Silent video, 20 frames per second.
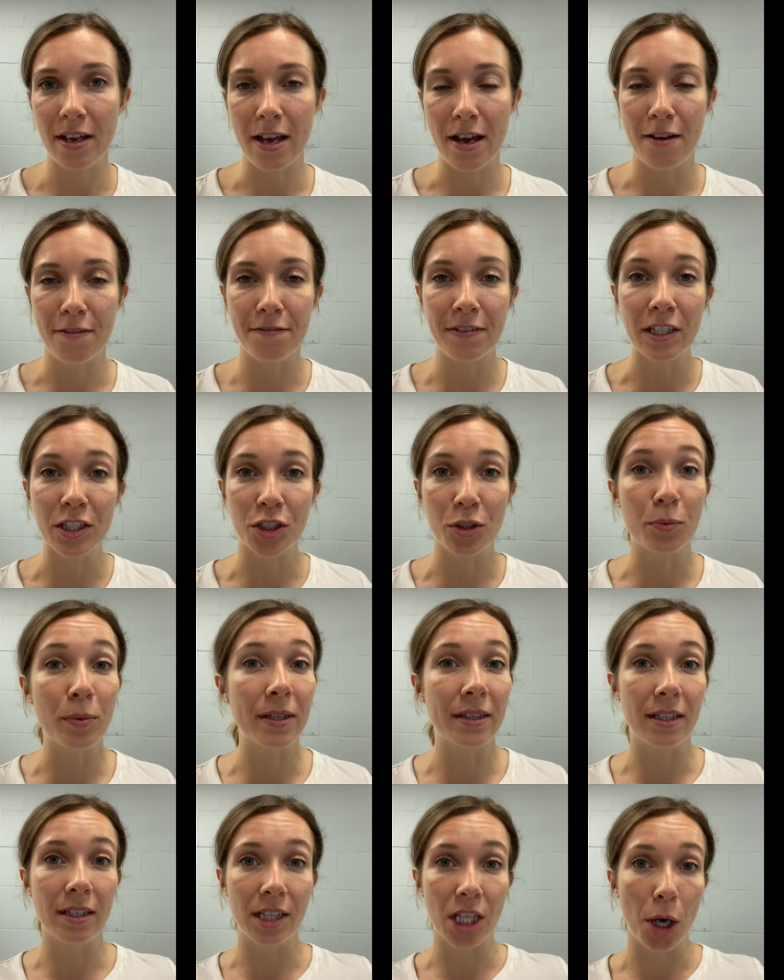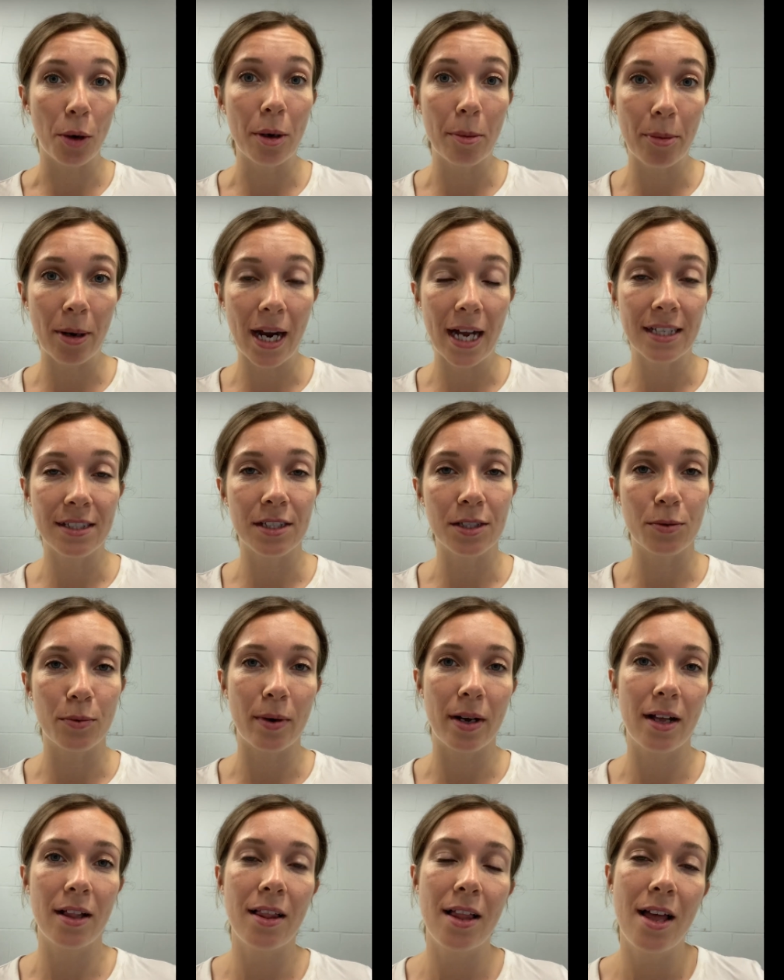uh, featured with the lower brass as
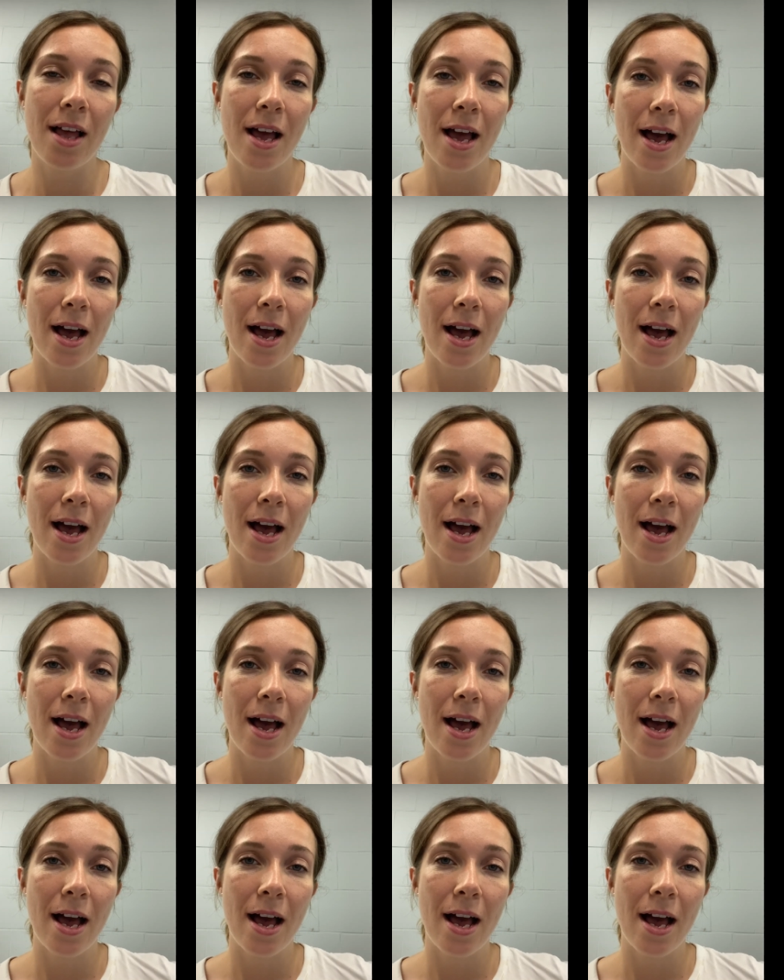well.